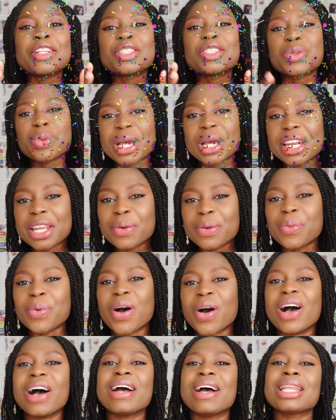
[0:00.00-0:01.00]

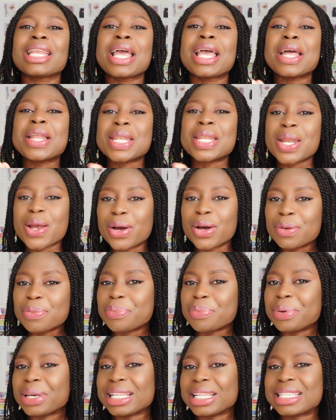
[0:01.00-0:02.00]
21
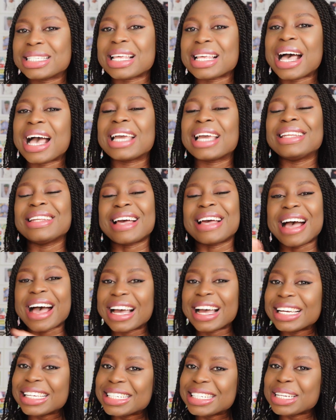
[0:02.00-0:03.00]
non-bedside
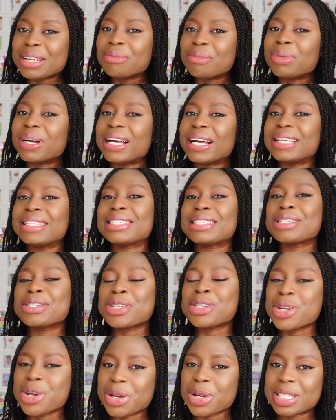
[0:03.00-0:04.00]
high demand
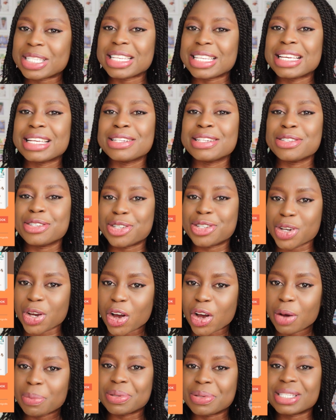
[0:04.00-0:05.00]
nursing
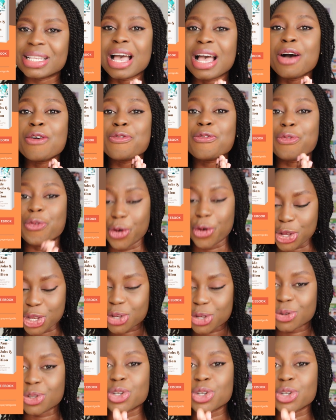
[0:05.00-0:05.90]
jobs for you.